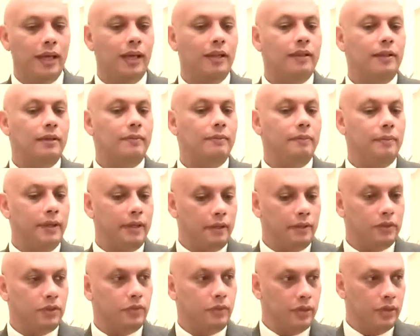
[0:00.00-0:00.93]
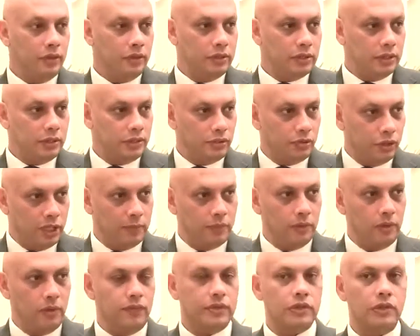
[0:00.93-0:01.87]
other method we use in
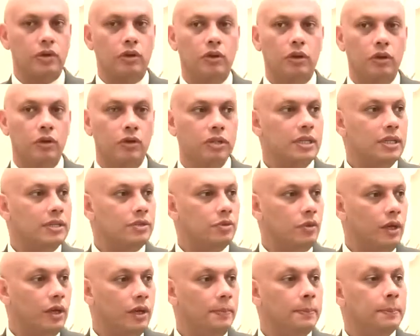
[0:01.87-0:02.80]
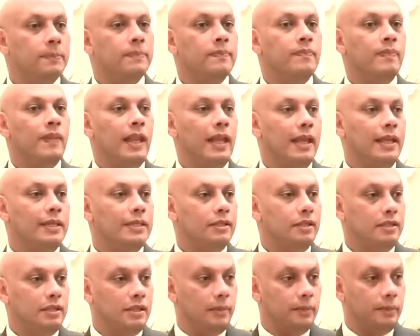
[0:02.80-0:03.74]
treatment of scoliosis as well is
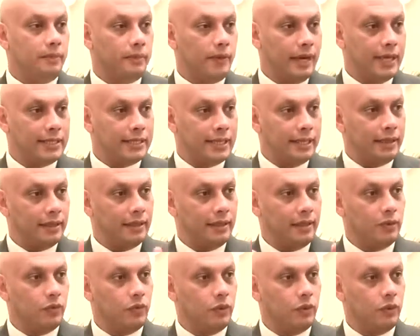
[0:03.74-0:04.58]
the bracing that